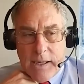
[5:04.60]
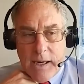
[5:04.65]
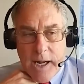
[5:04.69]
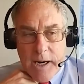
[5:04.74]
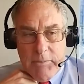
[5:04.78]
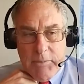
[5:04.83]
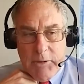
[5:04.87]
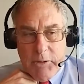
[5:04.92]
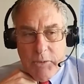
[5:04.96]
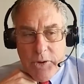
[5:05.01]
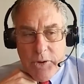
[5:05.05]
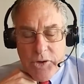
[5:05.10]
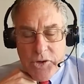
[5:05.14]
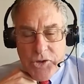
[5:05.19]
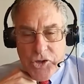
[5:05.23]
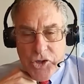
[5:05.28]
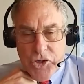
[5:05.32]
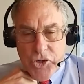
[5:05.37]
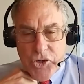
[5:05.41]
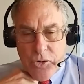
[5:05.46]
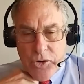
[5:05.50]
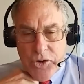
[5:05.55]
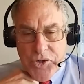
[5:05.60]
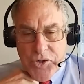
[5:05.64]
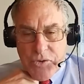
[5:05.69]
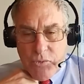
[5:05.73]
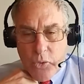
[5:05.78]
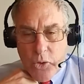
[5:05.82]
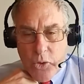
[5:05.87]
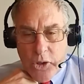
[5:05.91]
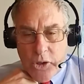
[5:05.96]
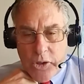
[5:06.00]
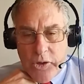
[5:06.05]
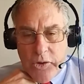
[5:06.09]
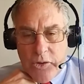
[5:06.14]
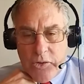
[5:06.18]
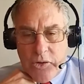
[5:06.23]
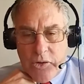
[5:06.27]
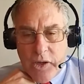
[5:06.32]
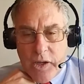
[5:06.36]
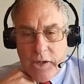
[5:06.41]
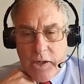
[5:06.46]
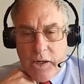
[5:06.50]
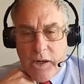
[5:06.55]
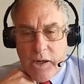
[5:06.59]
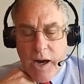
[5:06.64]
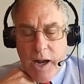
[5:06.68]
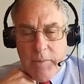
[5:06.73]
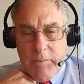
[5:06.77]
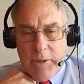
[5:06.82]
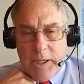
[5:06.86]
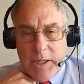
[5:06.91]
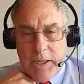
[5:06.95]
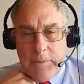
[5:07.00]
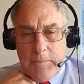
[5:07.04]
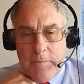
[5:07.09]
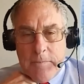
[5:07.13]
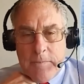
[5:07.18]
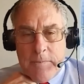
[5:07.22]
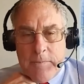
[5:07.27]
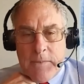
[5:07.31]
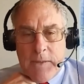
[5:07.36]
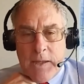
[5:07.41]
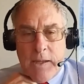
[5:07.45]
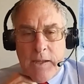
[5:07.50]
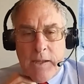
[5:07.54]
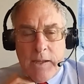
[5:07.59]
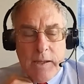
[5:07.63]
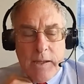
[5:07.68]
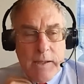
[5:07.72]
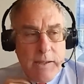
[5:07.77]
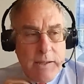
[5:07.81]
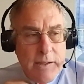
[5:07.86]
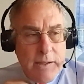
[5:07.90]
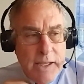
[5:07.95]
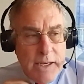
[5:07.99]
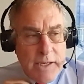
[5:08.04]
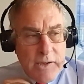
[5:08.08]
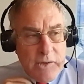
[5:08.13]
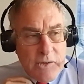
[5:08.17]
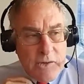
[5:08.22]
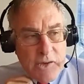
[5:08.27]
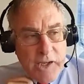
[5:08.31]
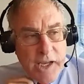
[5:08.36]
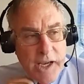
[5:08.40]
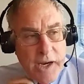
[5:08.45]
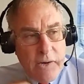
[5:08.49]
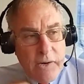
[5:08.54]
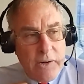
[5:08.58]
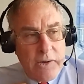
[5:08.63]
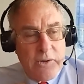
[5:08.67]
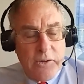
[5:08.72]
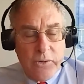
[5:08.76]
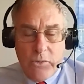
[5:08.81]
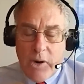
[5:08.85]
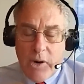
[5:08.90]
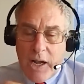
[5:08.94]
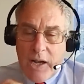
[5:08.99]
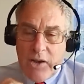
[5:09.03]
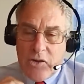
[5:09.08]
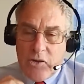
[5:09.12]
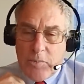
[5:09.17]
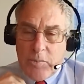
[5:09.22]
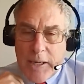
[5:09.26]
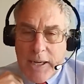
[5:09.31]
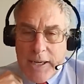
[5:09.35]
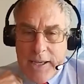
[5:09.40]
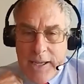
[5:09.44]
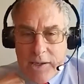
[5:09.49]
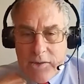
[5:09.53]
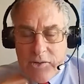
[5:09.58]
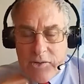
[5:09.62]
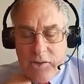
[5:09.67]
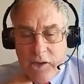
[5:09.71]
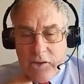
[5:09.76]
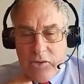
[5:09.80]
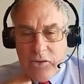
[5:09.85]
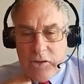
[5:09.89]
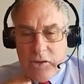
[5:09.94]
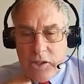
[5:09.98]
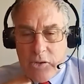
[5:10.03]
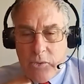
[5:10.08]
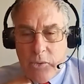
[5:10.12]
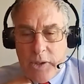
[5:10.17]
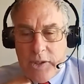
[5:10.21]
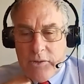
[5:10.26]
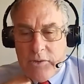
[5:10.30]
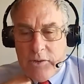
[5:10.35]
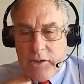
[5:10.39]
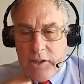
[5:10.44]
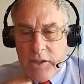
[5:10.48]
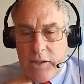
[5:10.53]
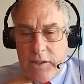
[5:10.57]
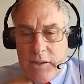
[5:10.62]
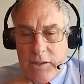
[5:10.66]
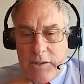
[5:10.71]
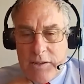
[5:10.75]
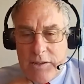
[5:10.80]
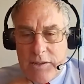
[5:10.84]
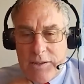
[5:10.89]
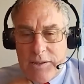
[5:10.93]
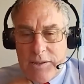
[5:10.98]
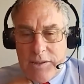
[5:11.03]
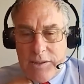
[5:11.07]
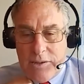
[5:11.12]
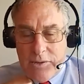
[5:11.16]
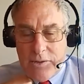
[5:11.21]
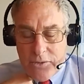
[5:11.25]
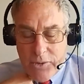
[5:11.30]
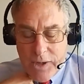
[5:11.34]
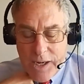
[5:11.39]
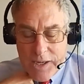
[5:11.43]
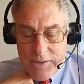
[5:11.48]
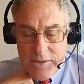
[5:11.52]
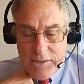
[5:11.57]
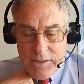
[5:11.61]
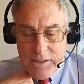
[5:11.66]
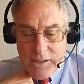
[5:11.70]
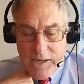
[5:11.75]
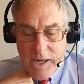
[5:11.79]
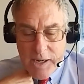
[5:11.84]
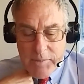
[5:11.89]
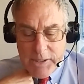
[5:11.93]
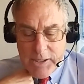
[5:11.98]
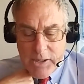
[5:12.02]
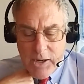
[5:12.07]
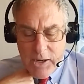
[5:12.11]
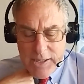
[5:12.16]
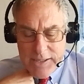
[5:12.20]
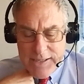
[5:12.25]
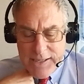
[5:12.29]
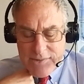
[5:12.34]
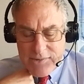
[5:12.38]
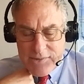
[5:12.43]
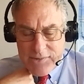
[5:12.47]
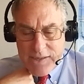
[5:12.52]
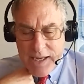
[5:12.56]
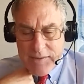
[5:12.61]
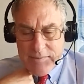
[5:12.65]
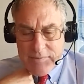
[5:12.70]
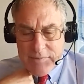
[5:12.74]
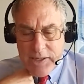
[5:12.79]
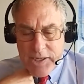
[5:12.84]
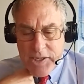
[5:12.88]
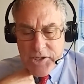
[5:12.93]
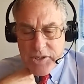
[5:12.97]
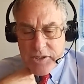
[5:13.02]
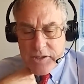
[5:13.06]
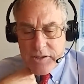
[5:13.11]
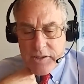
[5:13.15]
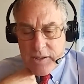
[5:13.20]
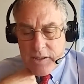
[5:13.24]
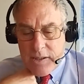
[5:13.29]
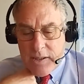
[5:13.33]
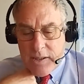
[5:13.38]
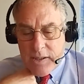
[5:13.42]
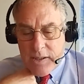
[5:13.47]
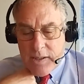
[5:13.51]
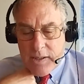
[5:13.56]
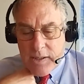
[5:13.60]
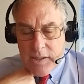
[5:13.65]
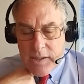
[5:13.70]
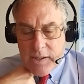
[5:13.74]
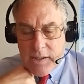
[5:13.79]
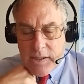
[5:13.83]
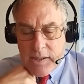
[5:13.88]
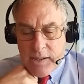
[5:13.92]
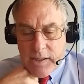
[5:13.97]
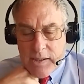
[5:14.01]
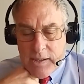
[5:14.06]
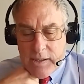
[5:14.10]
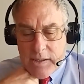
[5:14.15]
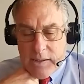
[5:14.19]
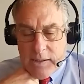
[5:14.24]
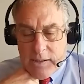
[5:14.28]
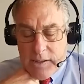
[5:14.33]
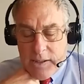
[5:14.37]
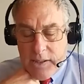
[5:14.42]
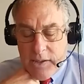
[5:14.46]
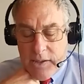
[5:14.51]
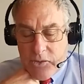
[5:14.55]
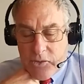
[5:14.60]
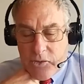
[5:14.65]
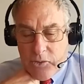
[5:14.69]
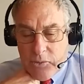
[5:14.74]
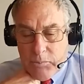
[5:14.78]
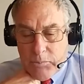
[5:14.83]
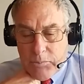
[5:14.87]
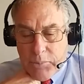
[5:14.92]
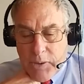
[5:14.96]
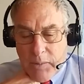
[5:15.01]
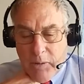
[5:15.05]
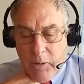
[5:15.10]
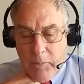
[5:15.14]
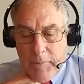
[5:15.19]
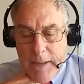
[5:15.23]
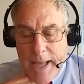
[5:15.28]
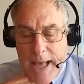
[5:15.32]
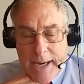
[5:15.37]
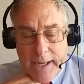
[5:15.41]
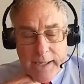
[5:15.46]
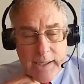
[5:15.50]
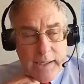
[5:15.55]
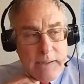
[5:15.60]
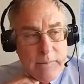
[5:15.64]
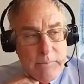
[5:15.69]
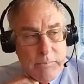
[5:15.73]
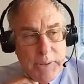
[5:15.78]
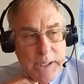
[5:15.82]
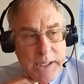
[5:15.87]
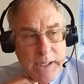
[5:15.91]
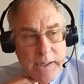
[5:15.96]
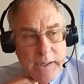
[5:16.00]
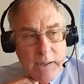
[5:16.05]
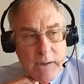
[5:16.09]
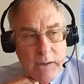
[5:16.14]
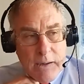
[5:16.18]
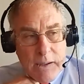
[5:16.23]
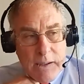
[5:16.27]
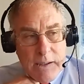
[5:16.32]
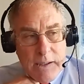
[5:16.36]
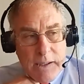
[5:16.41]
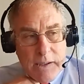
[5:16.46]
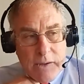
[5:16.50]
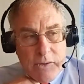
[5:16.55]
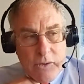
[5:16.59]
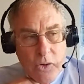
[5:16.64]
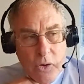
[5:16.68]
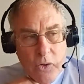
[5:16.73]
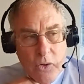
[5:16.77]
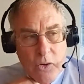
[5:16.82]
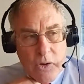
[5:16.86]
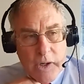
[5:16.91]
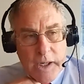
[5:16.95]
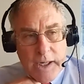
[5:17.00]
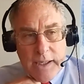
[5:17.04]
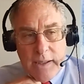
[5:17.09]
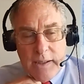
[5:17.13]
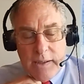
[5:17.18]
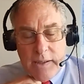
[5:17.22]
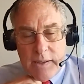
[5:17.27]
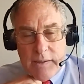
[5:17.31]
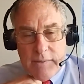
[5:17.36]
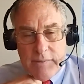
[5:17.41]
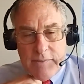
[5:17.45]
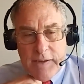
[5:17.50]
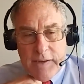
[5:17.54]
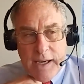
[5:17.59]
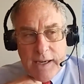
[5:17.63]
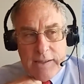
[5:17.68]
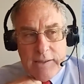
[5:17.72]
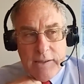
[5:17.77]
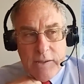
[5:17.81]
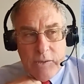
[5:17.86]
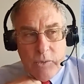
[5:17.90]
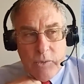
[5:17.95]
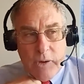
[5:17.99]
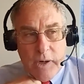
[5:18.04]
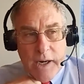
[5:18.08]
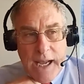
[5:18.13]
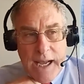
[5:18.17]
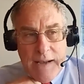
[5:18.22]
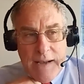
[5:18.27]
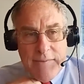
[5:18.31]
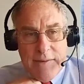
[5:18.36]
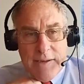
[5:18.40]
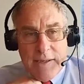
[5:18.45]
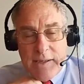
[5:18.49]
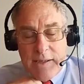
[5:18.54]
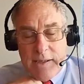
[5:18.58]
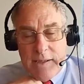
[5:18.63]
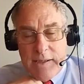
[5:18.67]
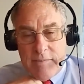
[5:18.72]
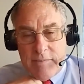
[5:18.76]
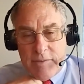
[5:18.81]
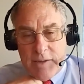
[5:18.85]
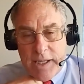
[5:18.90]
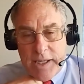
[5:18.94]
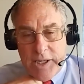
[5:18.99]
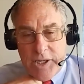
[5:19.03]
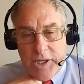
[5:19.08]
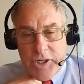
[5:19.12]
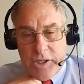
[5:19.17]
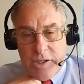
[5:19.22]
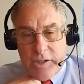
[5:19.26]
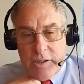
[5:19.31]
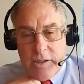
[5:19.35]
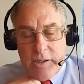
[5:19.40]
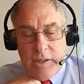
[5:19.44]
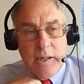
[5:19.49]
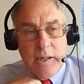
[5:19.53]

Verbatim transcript: economy where there's a shortage of workers, an economy that is characterized by excess liquidity throughout the economy, calling that stagflation is problematic. But ignoring the fact that we're having inflation,